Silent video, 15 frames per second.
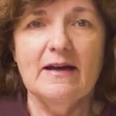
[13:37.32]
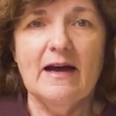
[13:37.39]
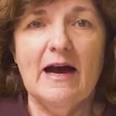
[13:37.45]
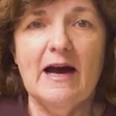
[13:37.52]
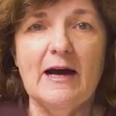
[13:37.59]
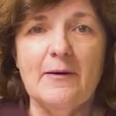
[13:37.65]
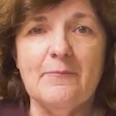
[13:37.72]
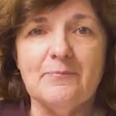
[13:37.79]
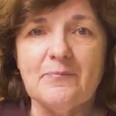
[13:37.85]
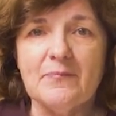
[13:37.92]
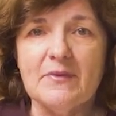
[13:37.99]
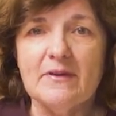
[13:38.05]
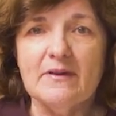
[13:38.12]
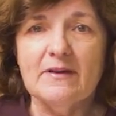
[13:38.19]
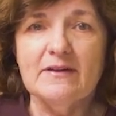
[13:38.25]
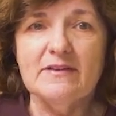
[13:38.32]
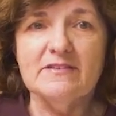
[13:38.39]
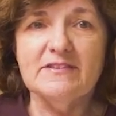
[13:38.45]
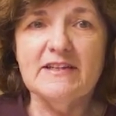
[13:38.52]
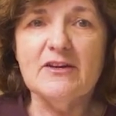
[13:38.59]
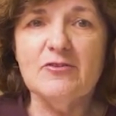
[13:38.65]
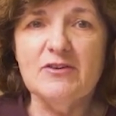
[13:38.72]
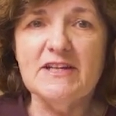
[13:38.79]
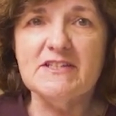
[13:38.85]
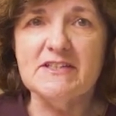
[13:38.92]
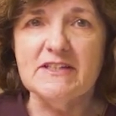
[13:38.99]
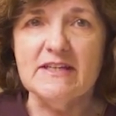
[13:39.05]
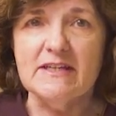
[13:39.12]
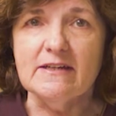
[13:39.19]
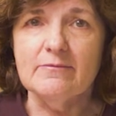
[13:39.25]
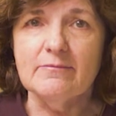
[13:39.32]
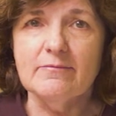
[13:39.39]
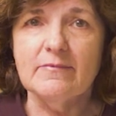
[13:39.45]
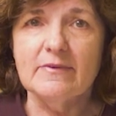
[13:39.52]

Synchronicity